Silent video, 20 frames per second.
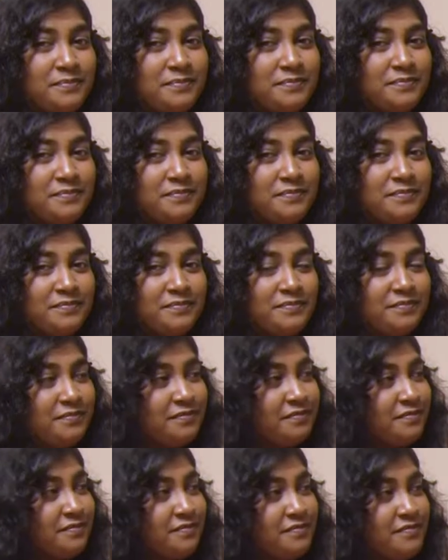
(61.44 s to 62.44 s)

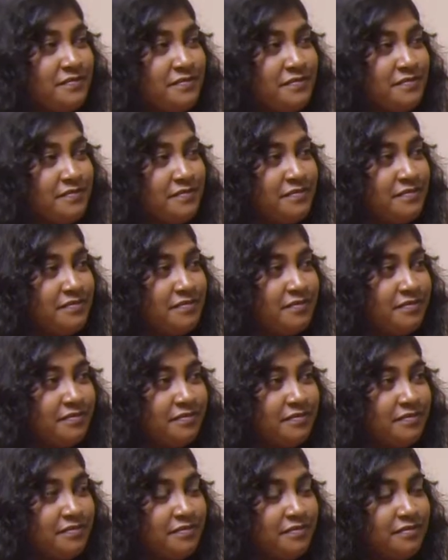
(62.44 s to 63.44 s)

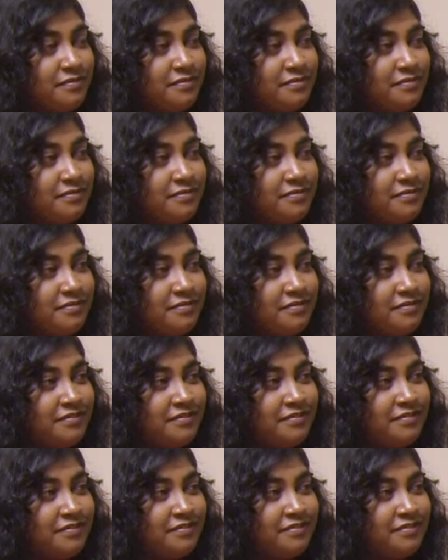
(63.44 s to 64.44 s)

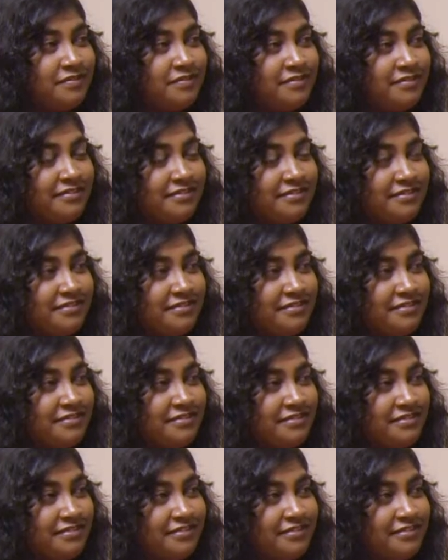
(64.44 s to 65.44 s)

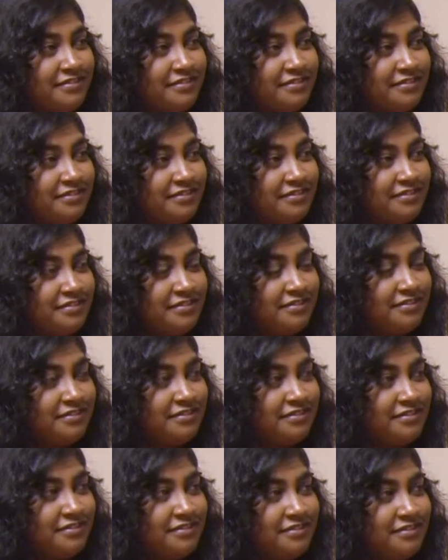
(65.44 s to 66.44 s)

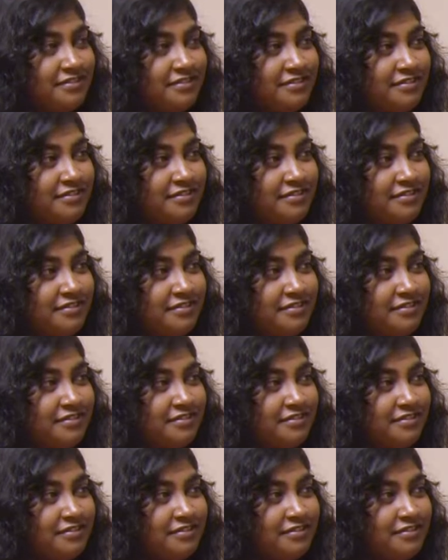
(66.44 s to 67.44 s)

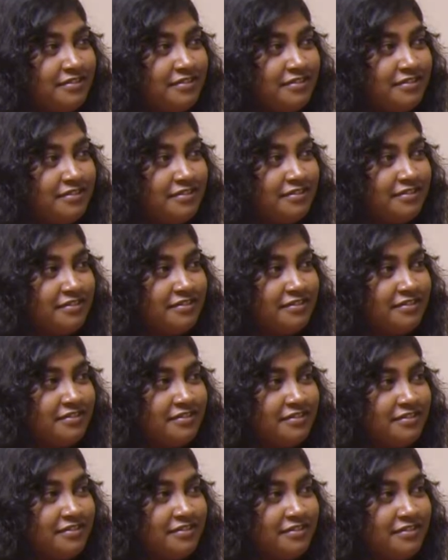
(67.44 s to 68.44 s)

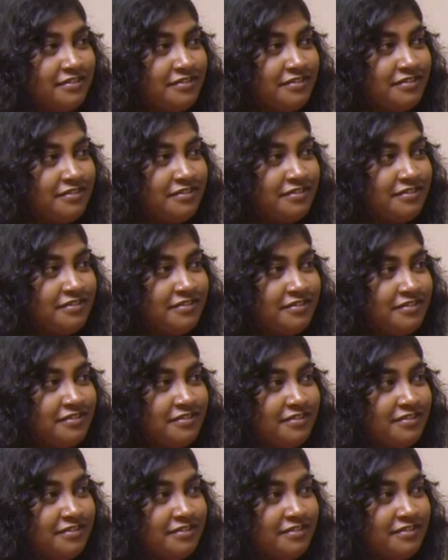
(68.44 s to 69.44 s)
The person shown says nothing.